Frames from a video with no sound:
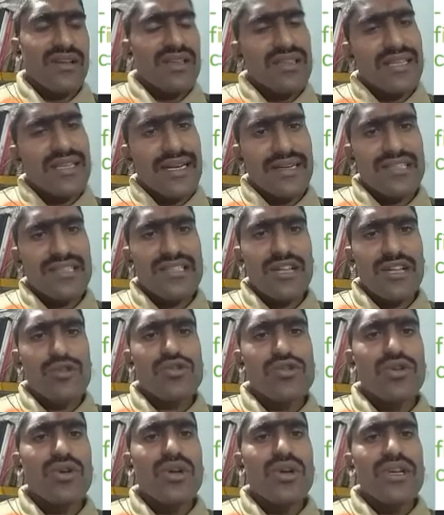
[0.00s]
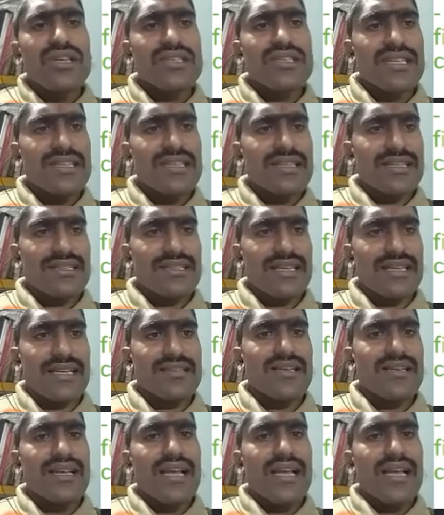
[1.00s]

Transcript: that is also synthesized.